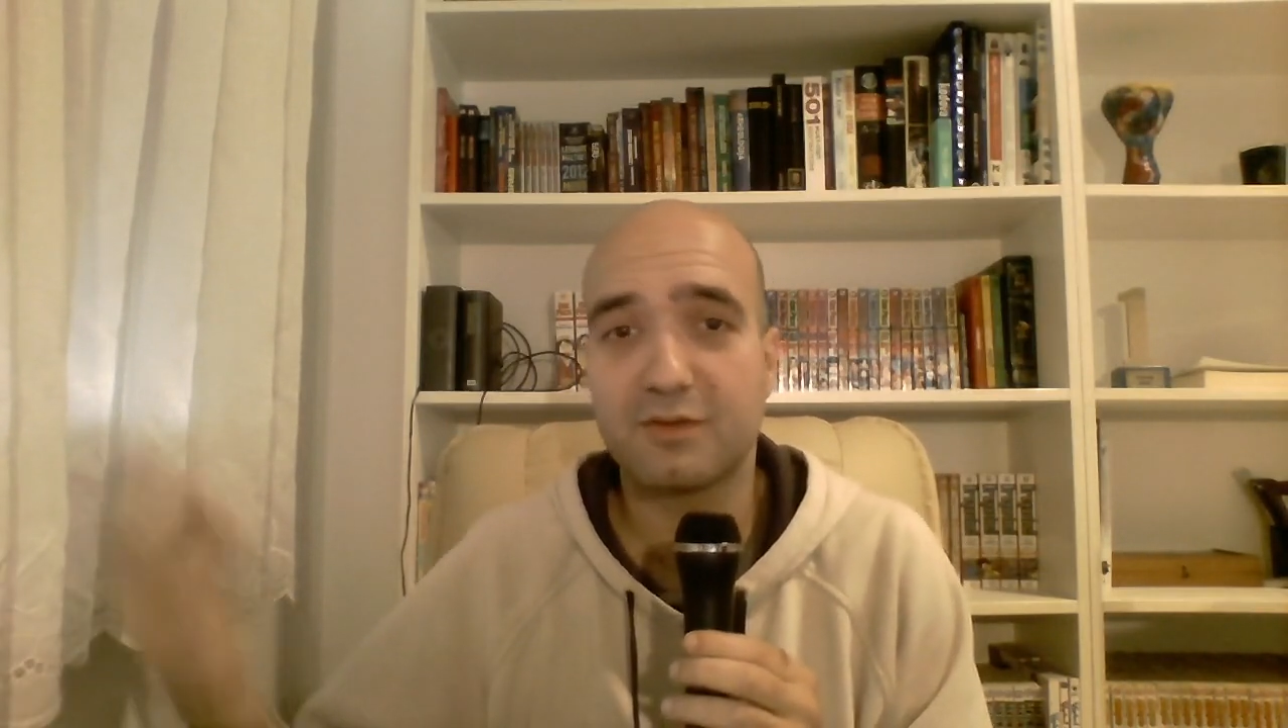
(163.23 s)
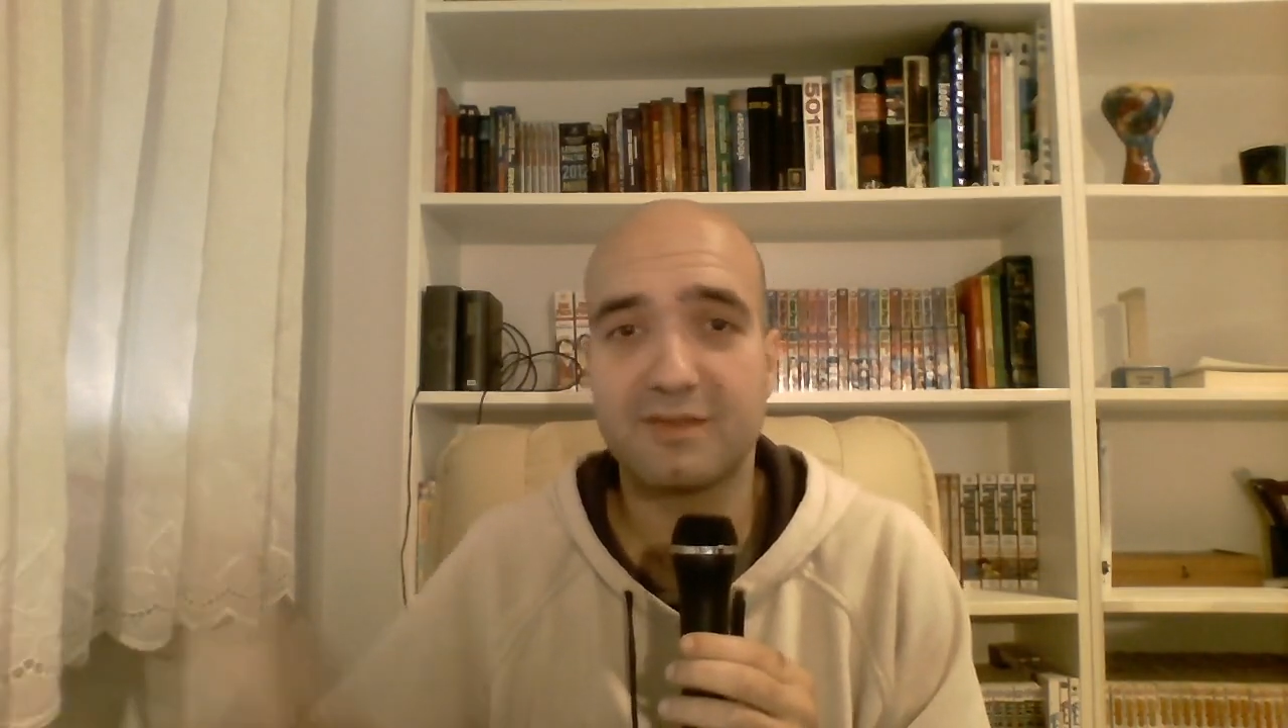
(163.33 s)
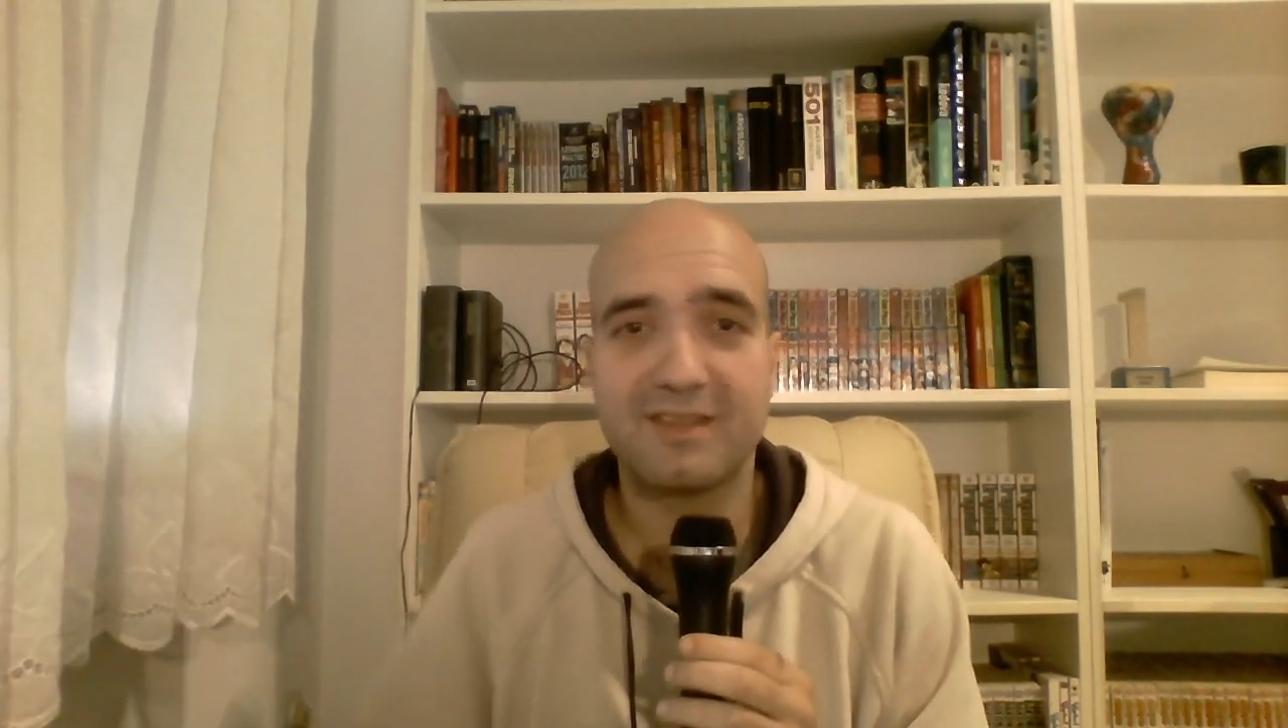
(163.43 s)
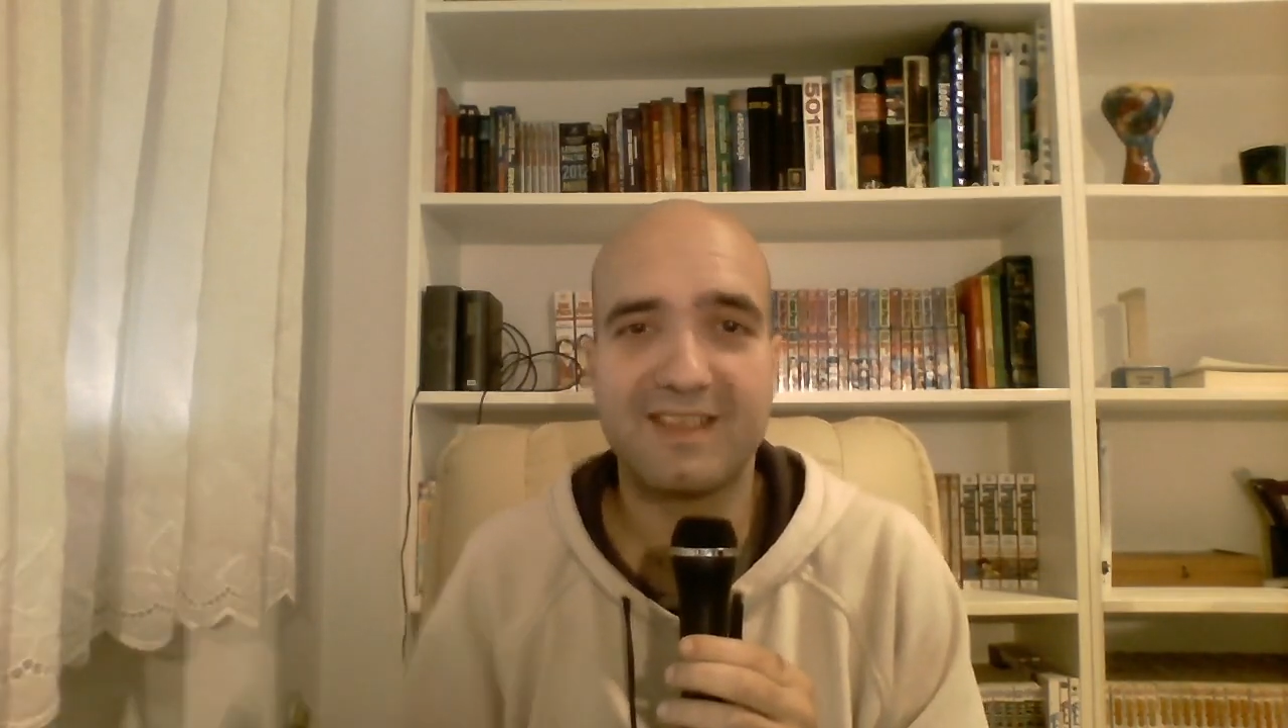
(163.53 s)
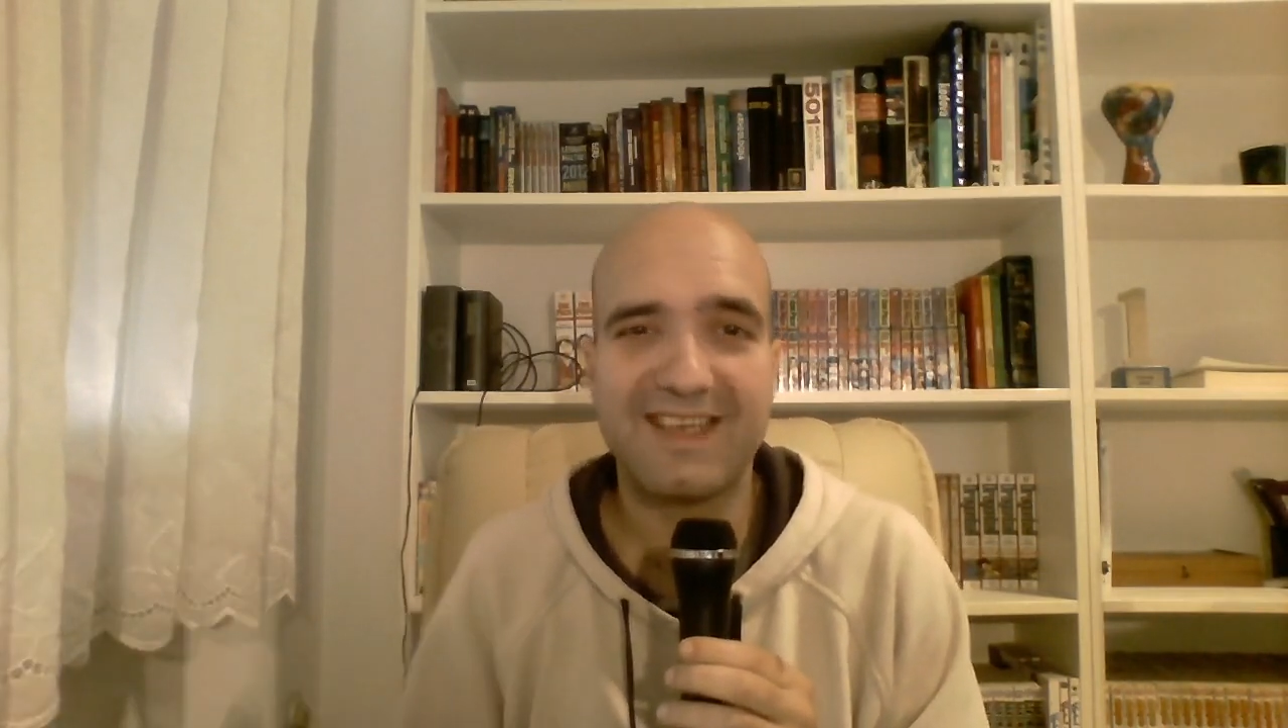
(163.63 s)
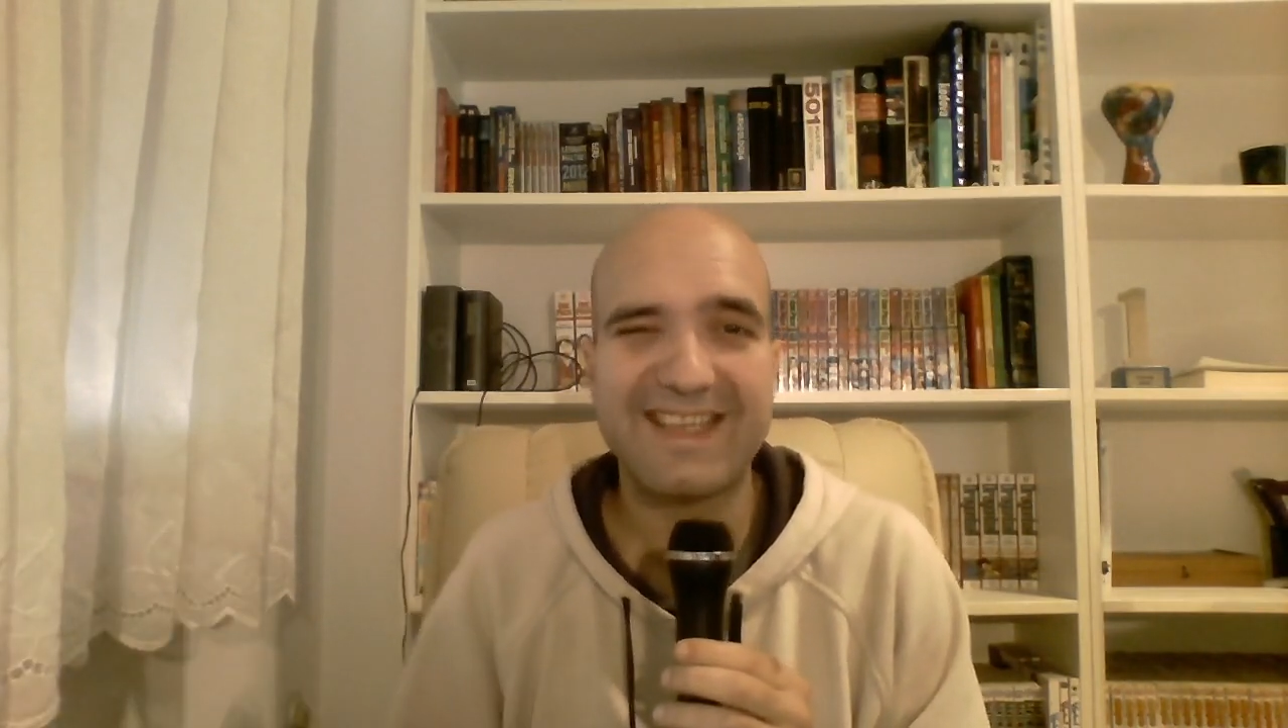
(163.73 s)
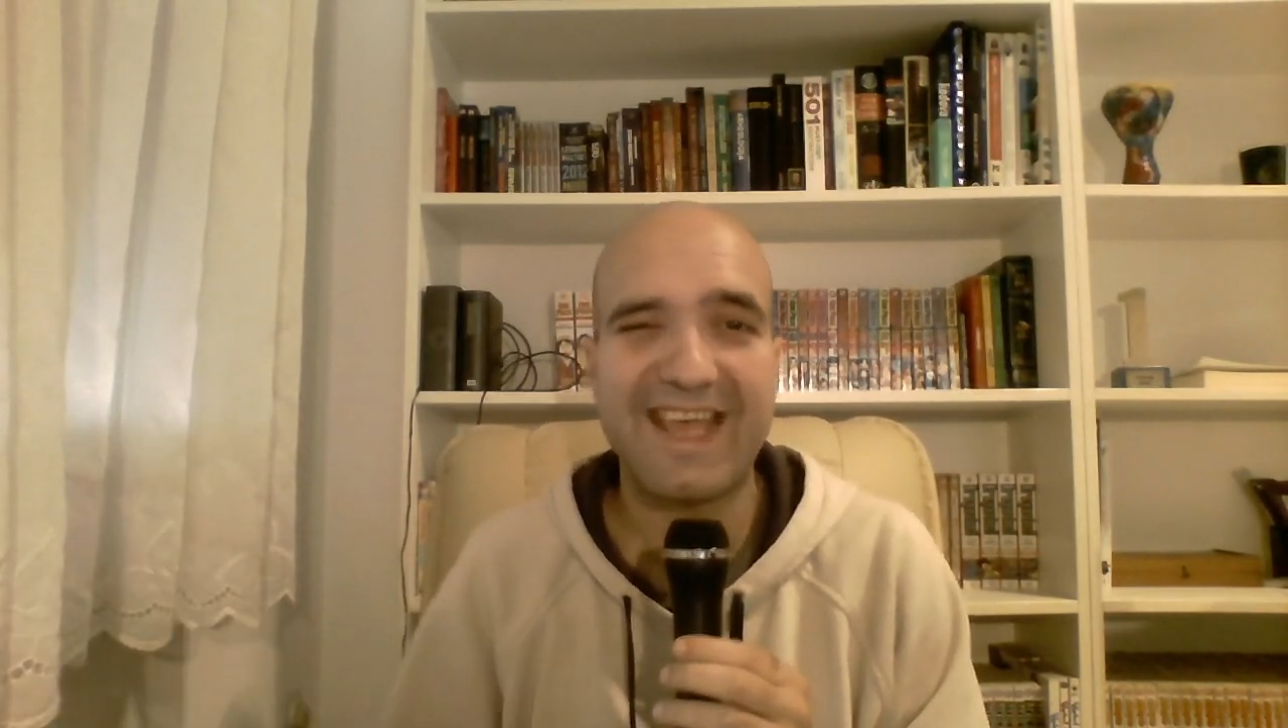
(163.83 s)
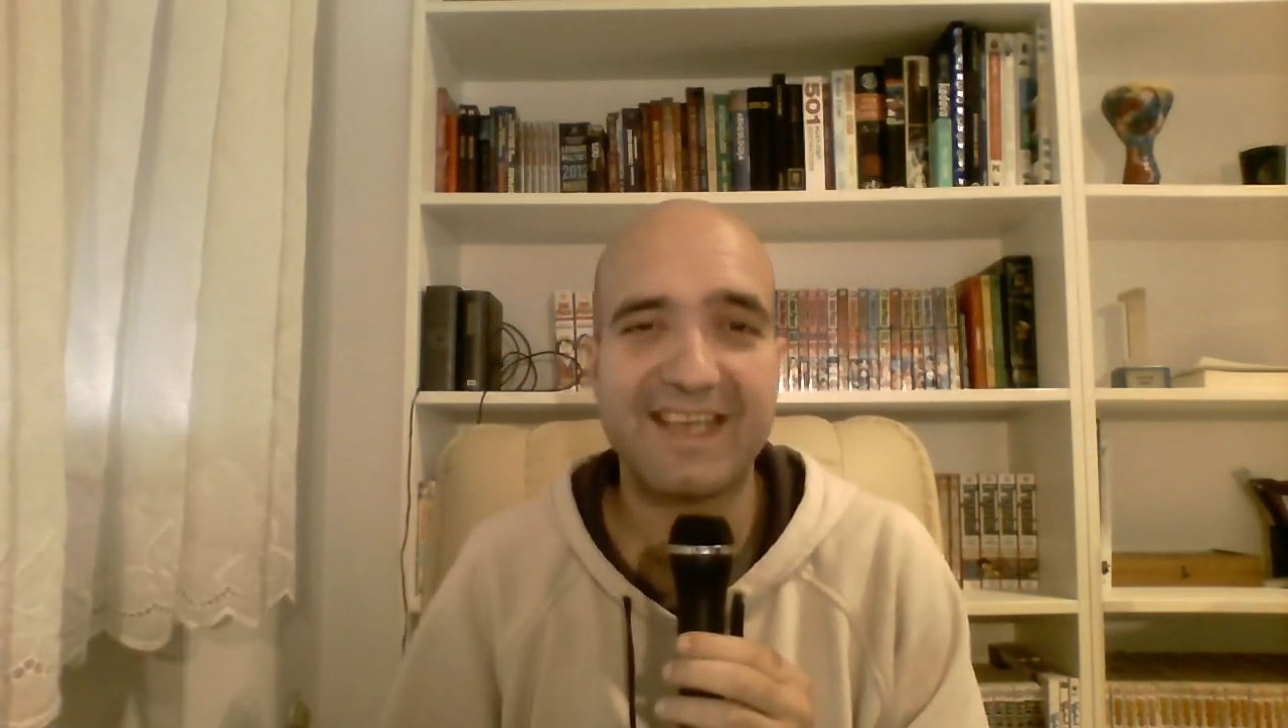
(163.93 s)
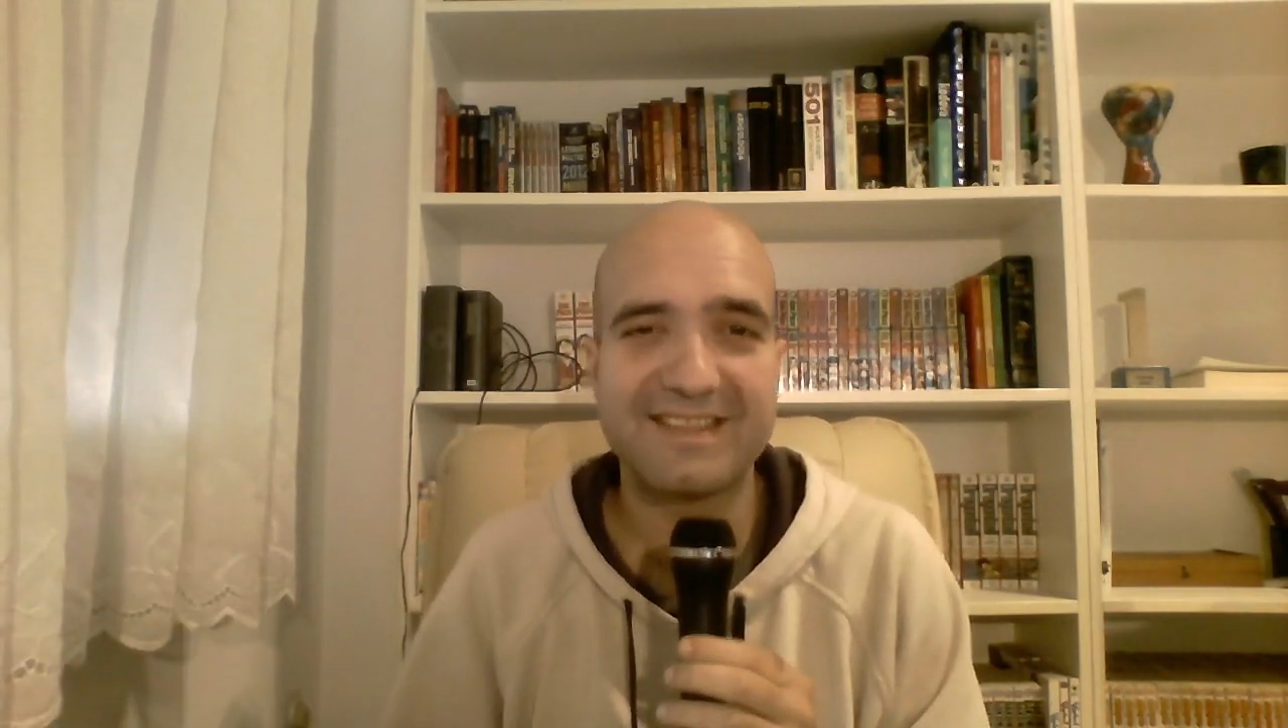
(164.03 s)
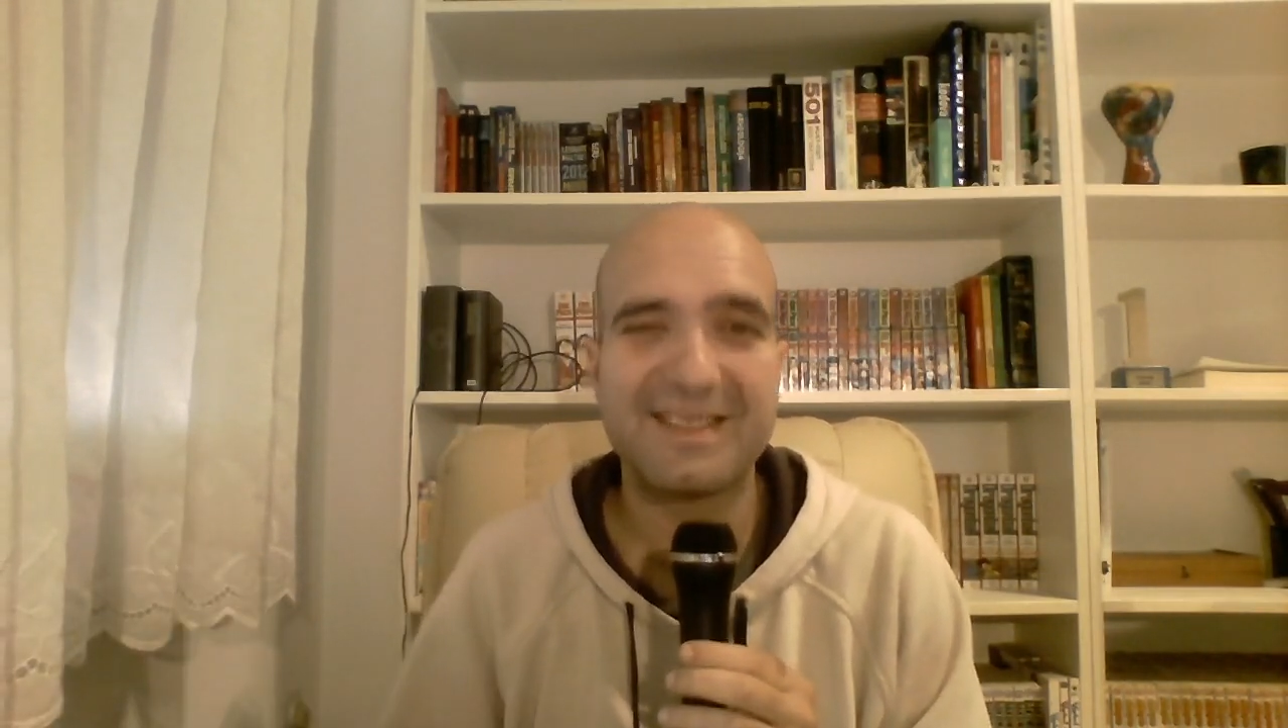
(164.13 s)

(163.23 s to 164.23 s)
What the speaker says: my videos.